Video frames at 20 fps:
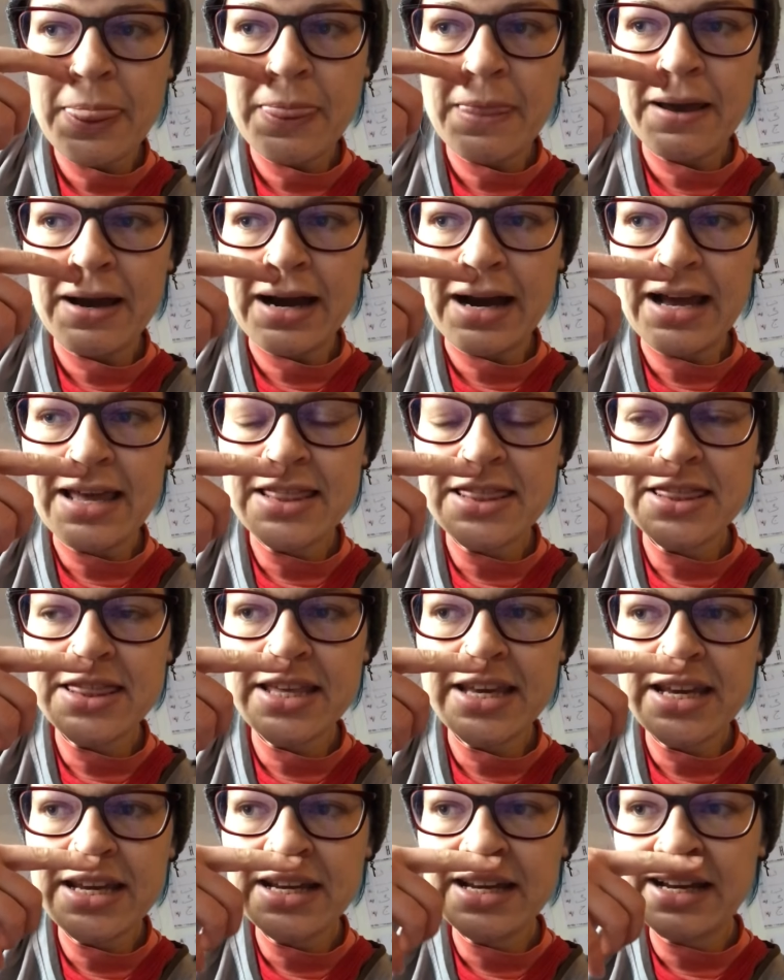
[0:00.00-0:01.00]
I
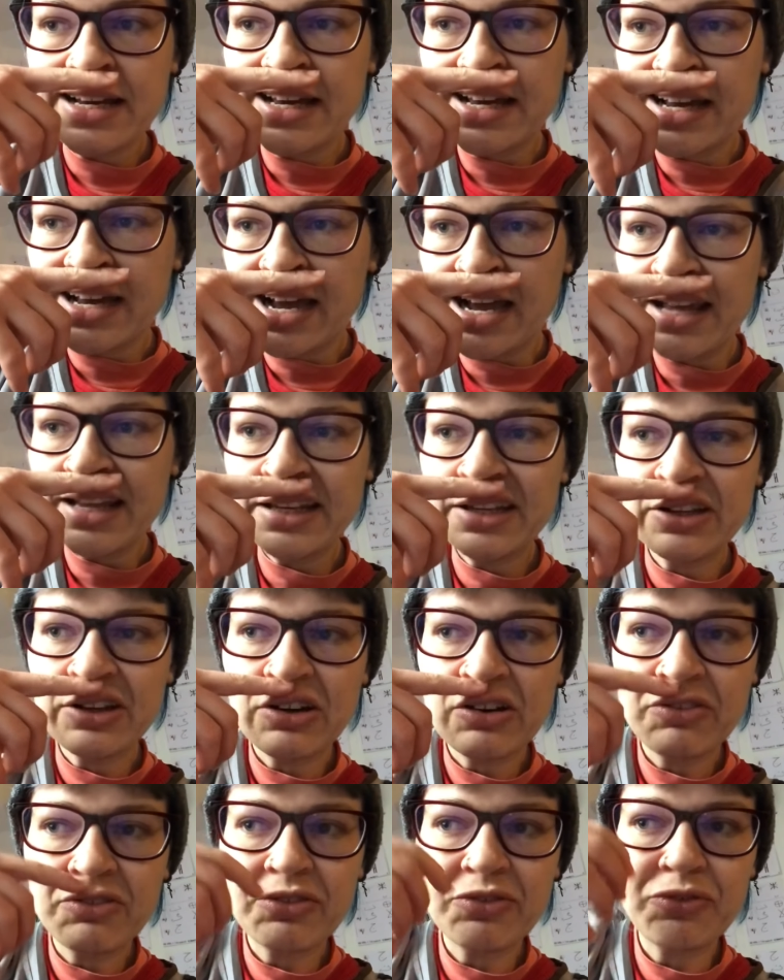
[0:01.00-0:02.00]
think kind
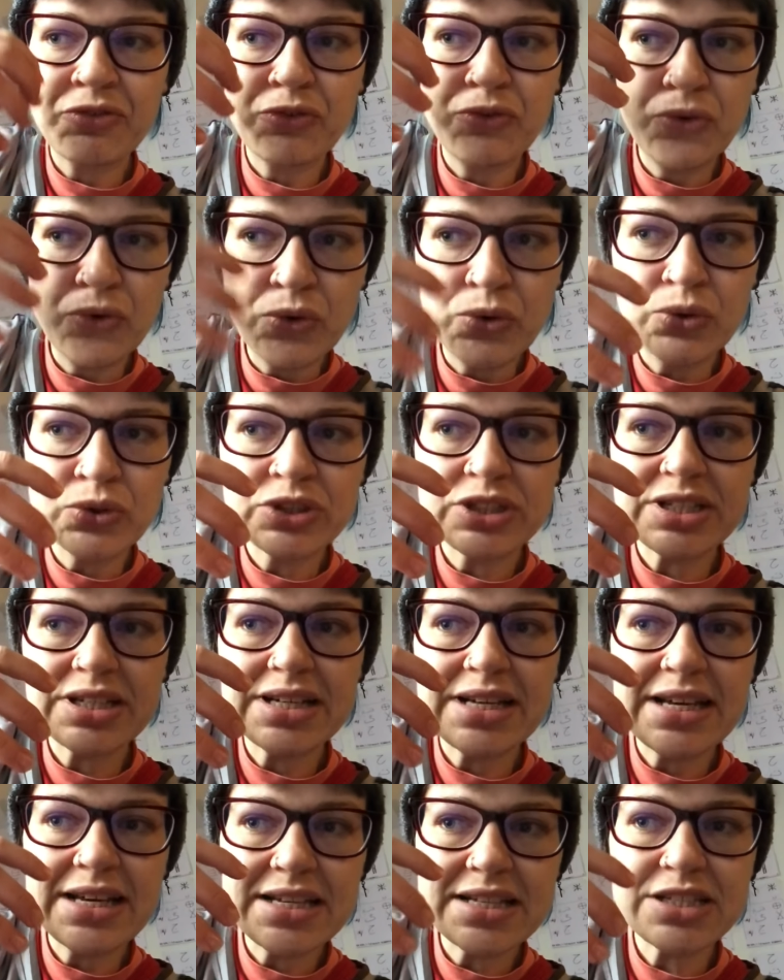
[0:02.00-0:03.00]
of food
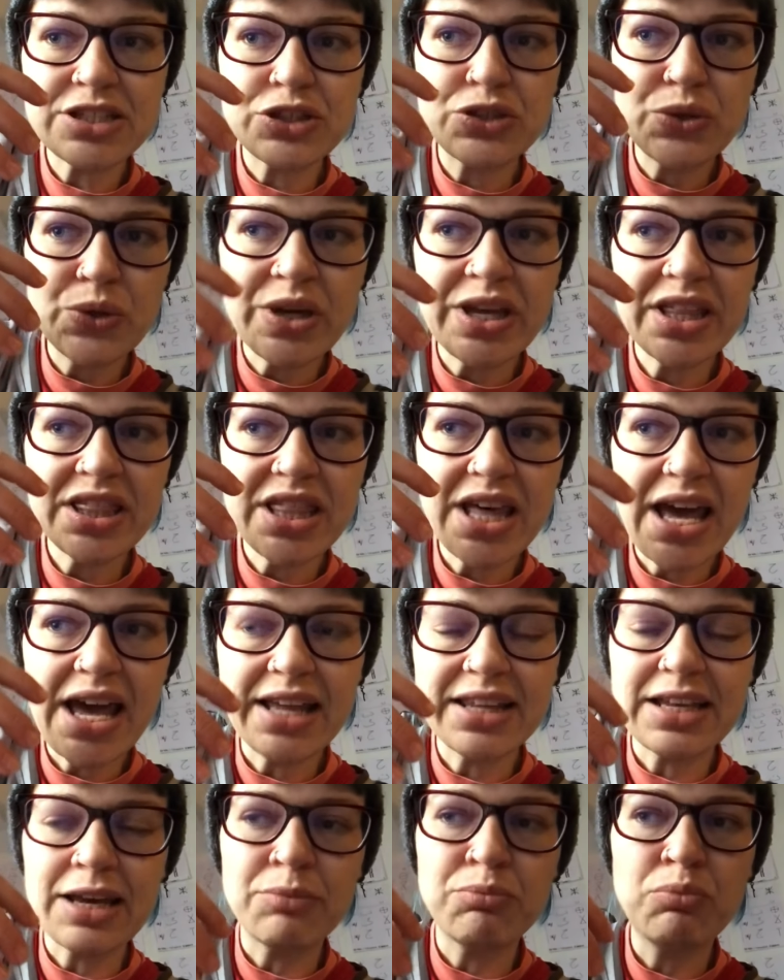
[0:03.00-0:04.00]
is doing
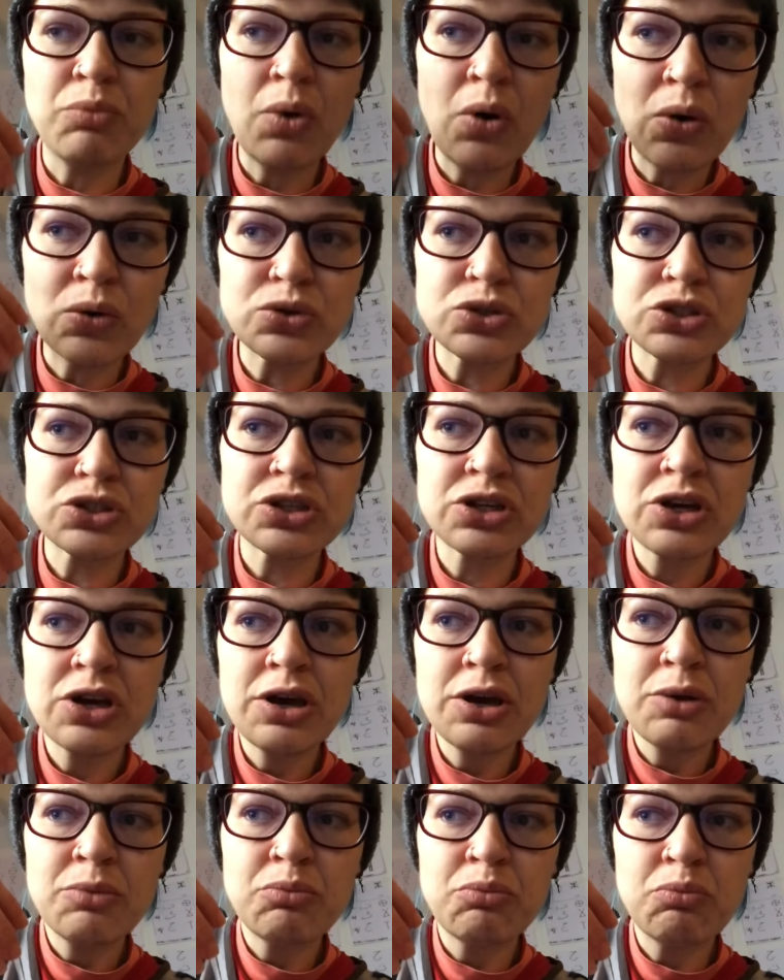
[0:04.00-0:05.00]
that, and
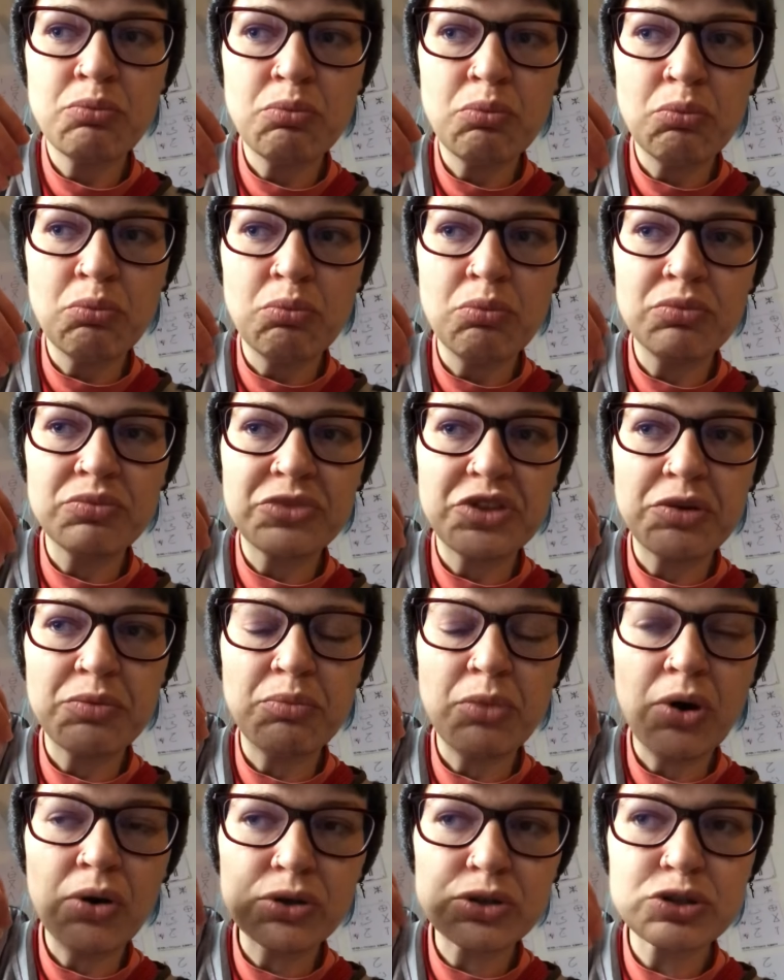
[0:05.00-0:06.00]
the
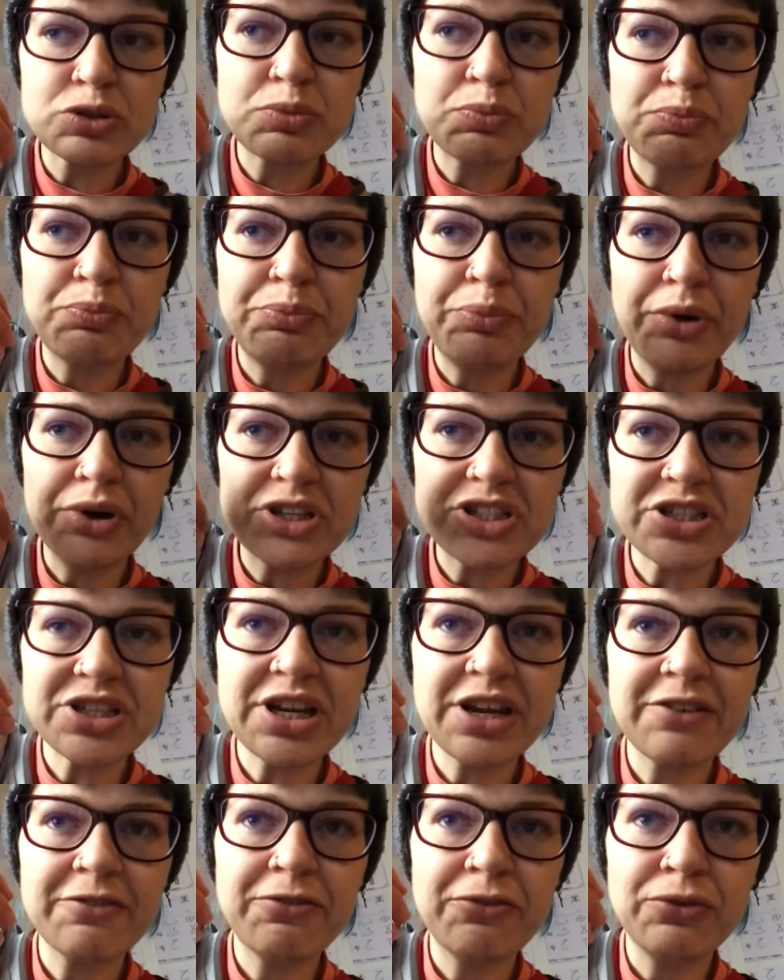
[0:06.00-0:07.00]
most
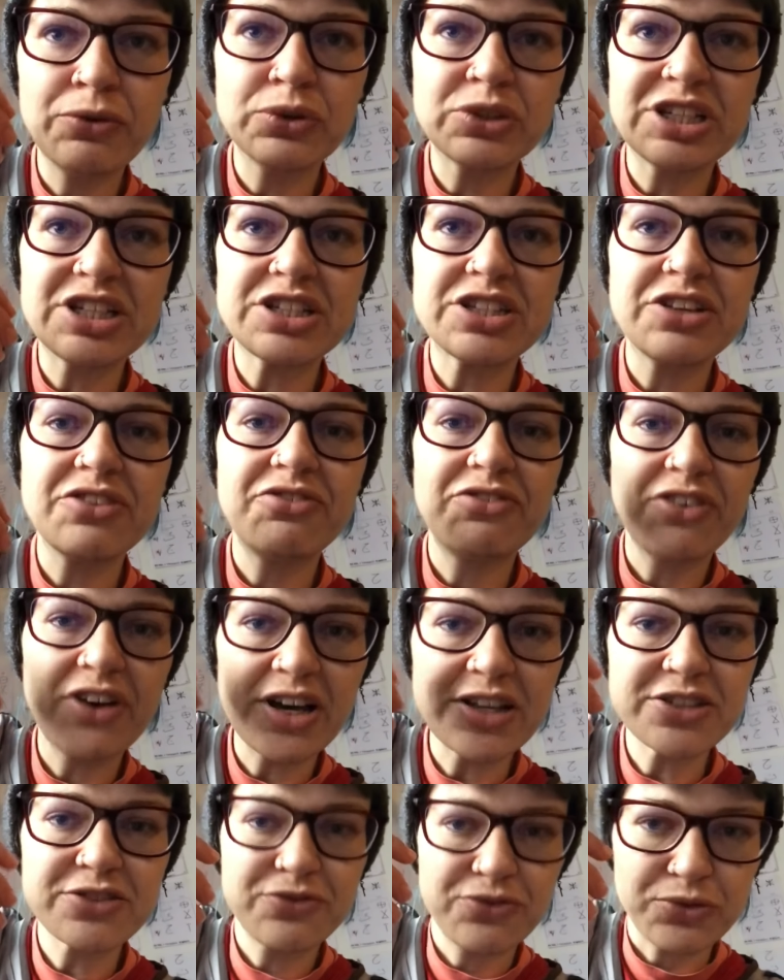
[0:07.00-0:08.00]
poisoning food is the
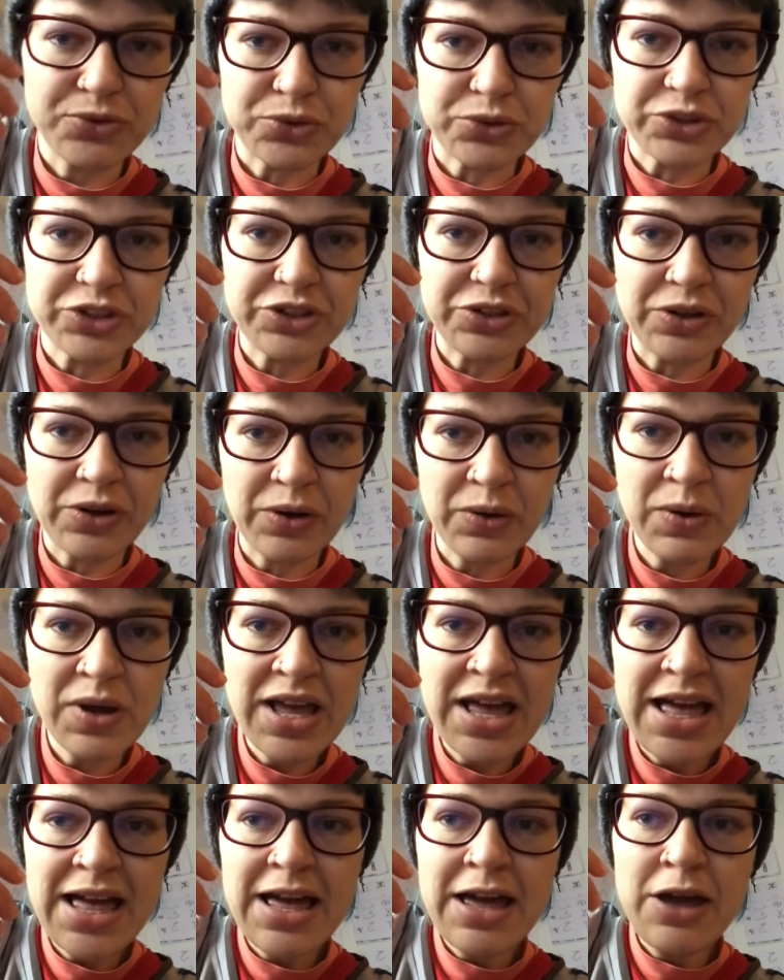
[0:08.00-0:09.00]
fast food, you know.
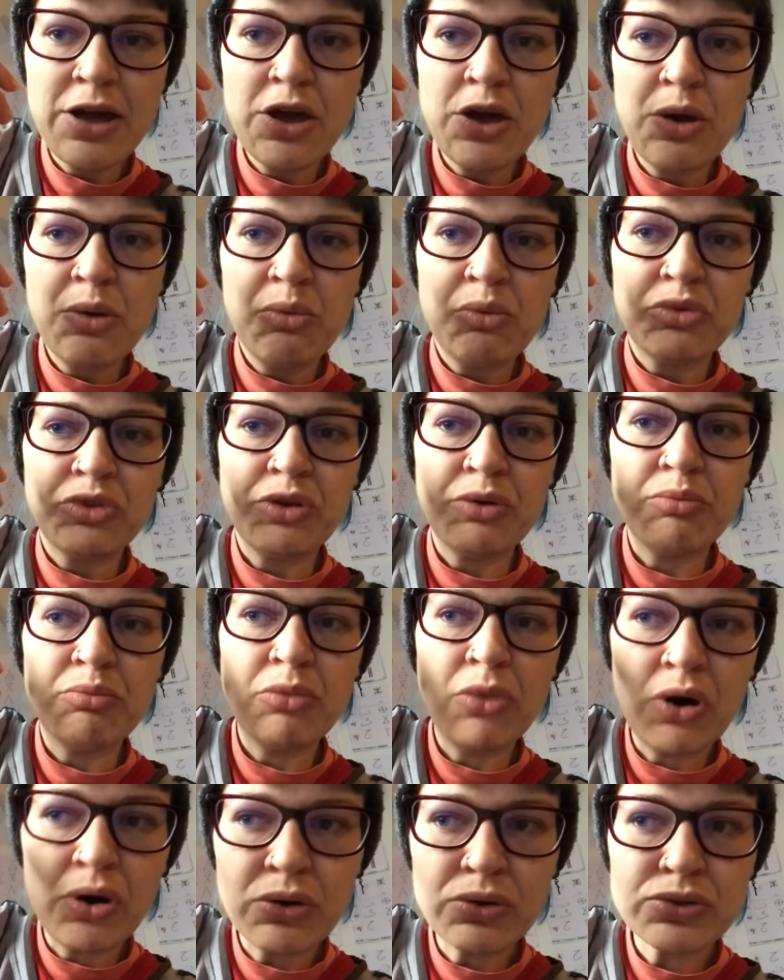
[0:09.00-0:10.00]
The
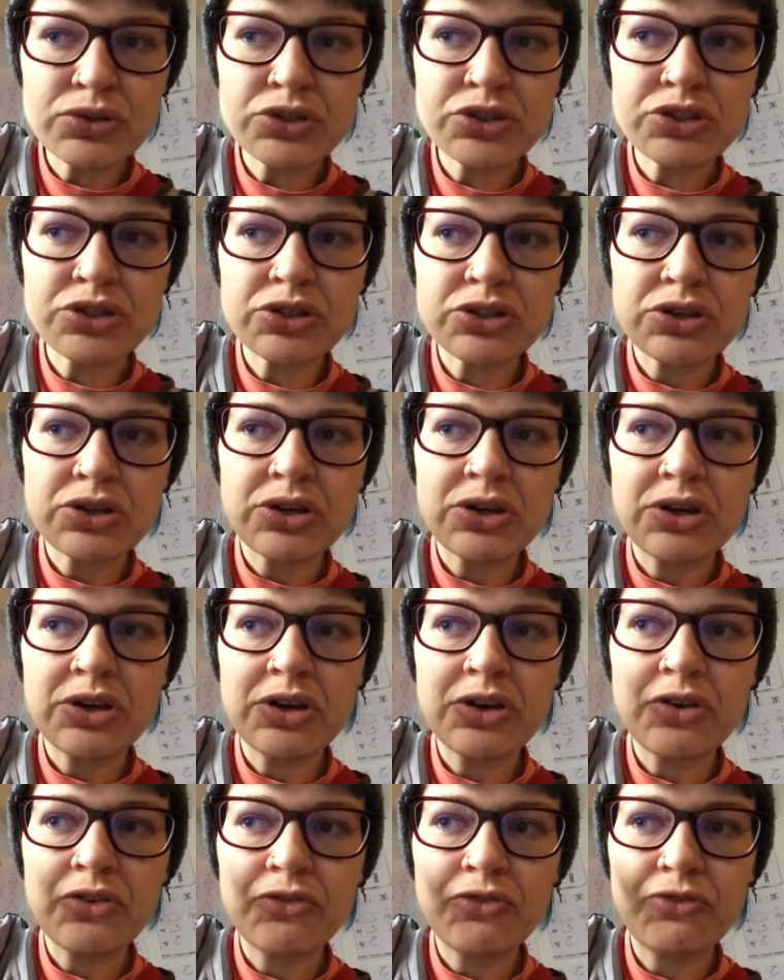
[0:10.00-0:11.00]
most
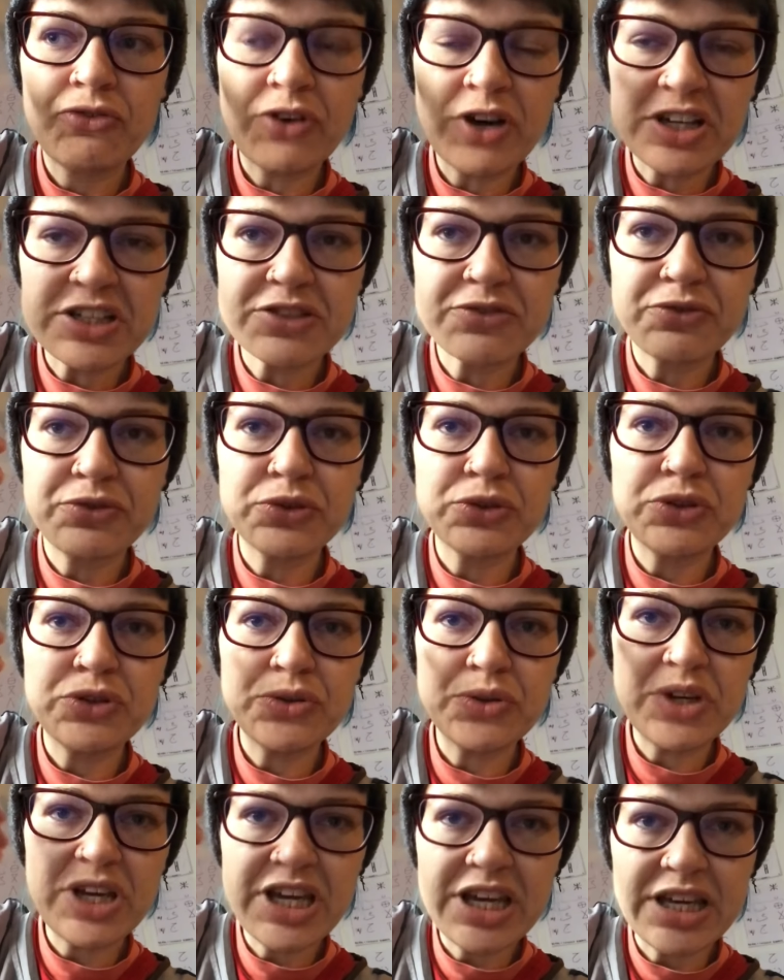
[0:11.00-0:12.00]
fast food
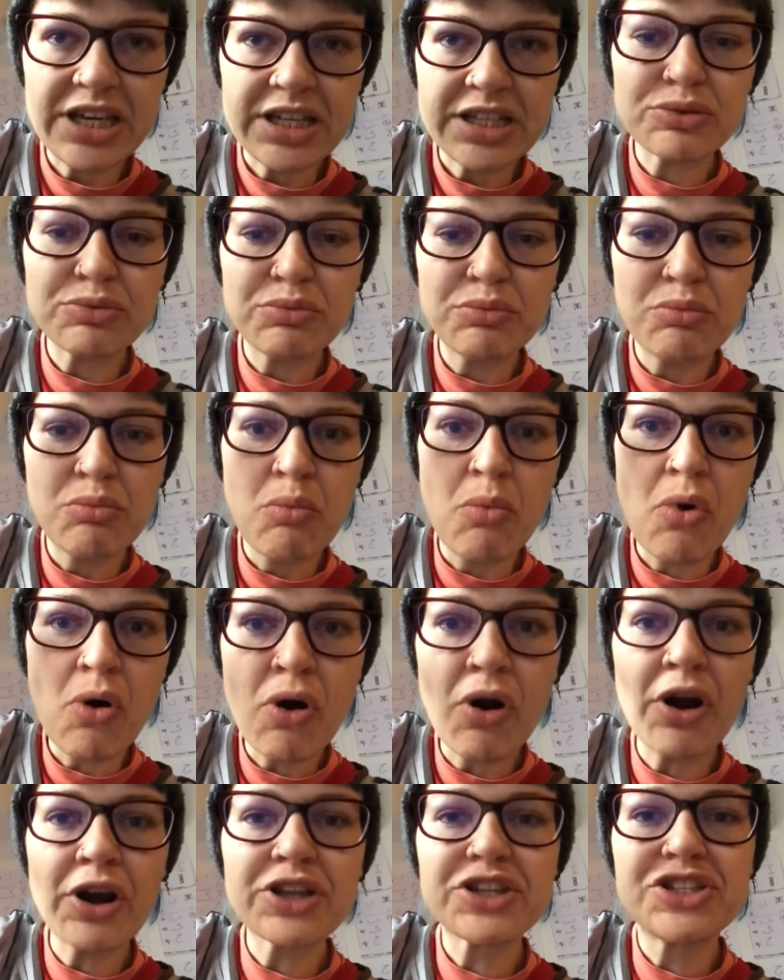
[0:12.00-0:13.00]
you eat,
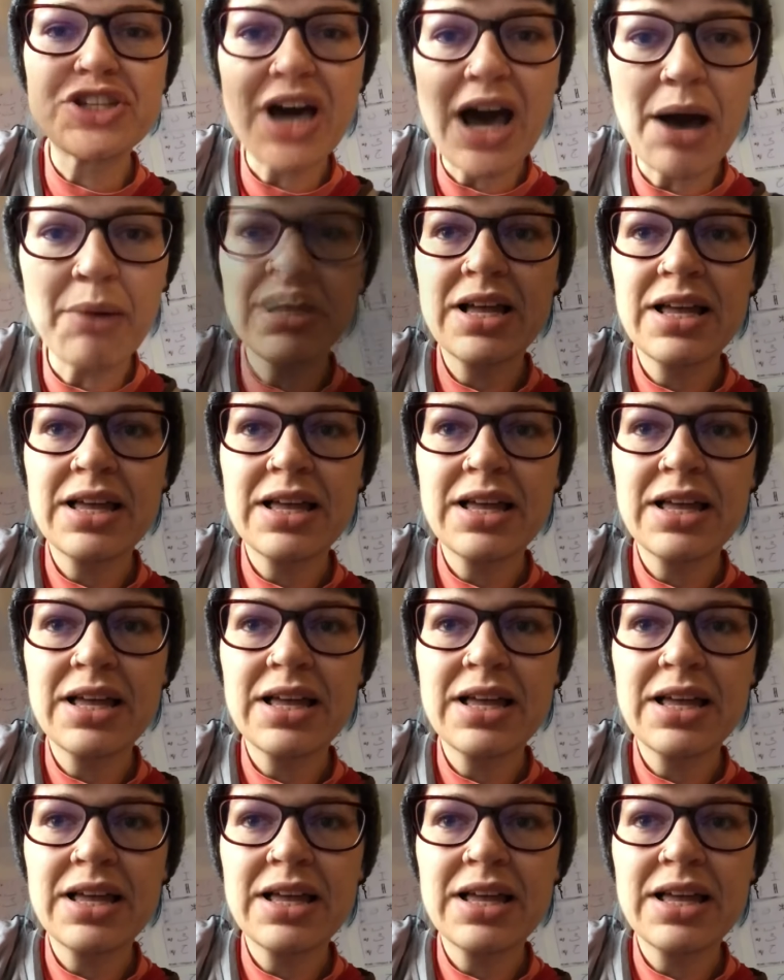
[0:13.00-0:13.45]
more dump,